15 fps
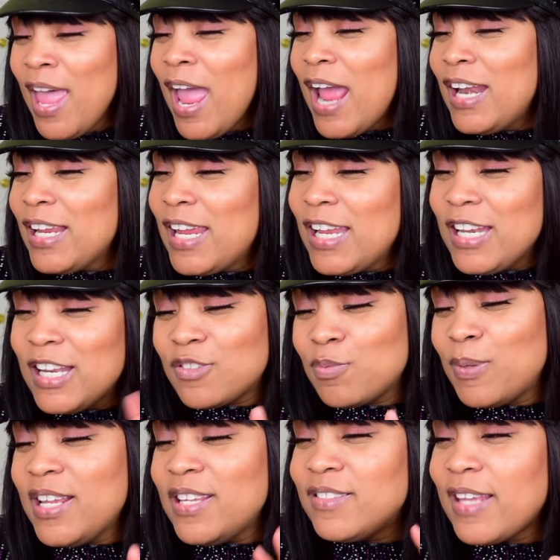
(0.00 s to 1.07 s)
And again, this
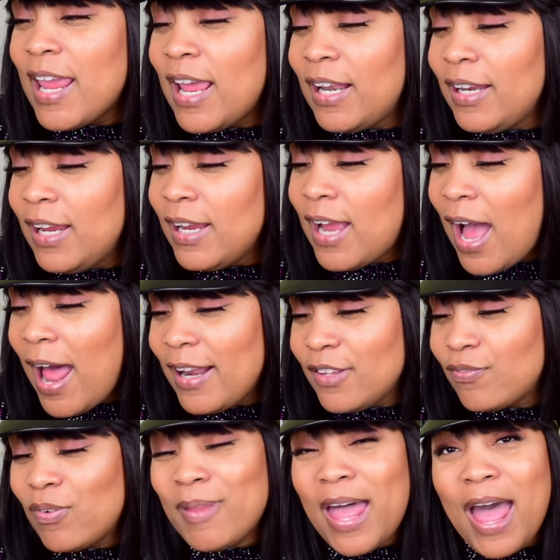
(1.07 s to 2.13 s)
one is Alien Goddess
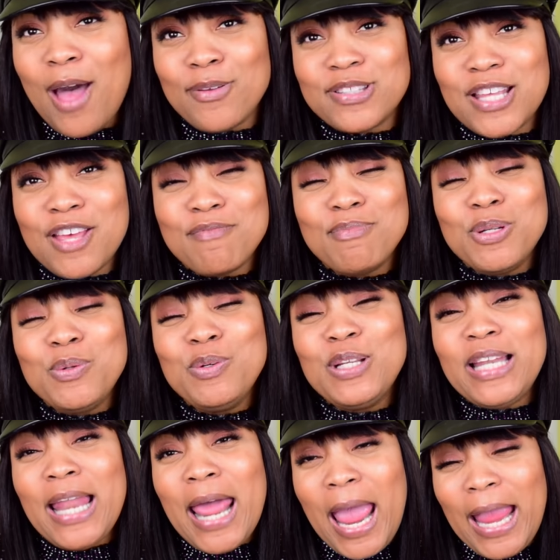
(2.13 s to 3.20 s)
from the house of
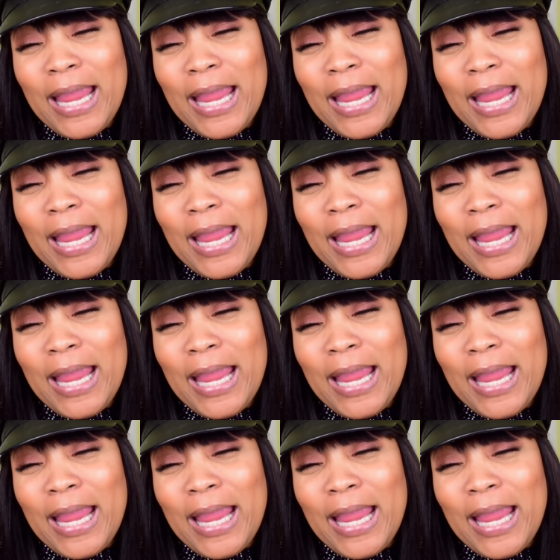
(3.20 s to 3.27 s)
Mugler.